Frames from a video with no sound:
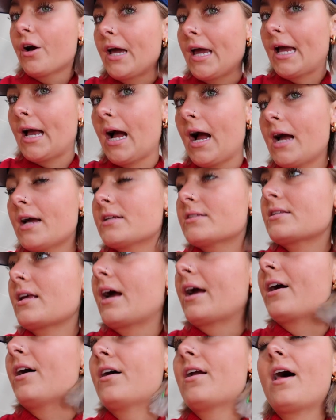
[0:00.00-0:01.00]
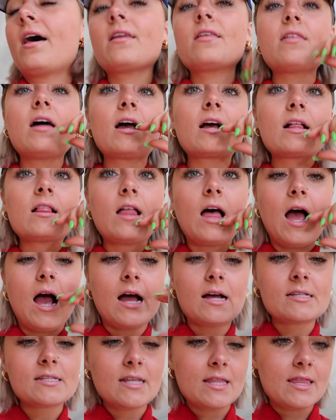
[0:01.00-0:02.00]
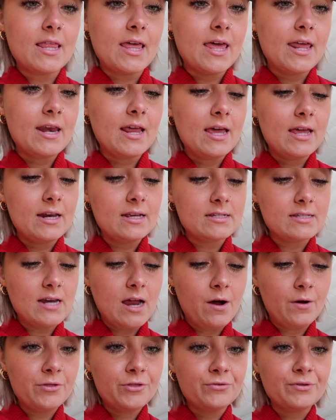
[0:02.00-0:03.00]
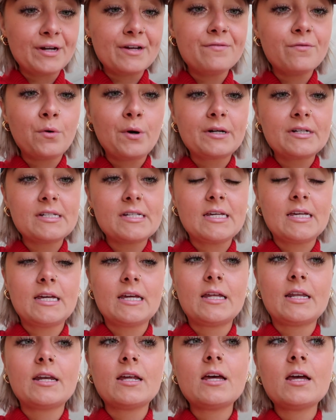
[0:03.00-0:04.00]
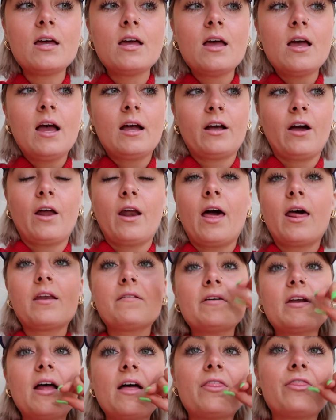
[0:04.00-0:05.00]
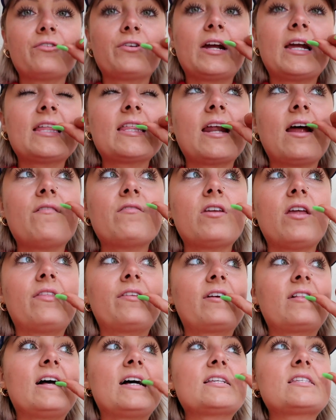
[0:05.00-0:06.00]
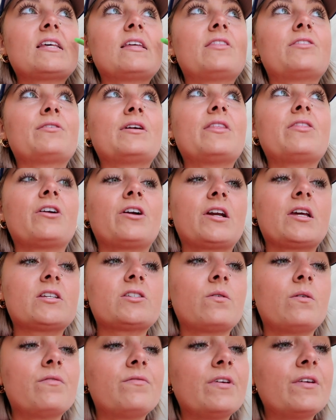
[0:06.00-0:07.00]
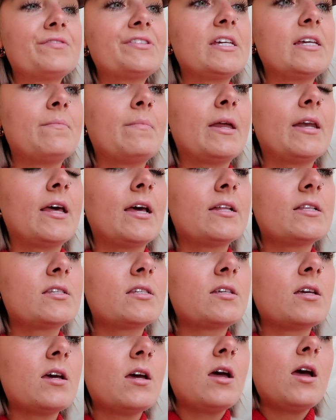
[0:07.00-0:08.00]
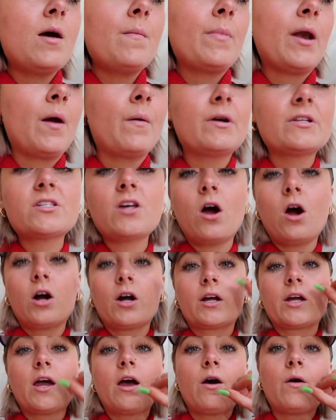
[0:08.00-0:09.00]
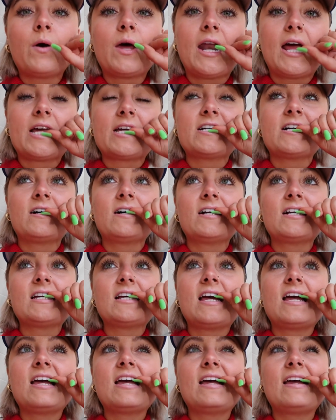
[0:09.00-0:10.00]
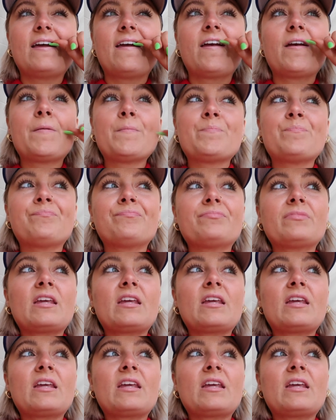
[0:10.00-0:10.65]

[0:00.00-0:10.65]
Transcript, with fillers: Okay guys, I got out of that class, and then it is now three fourteen. Got out of it at three, and then I have another class at three thirty, so in fifteen minutes. But I went to Argo, and I got a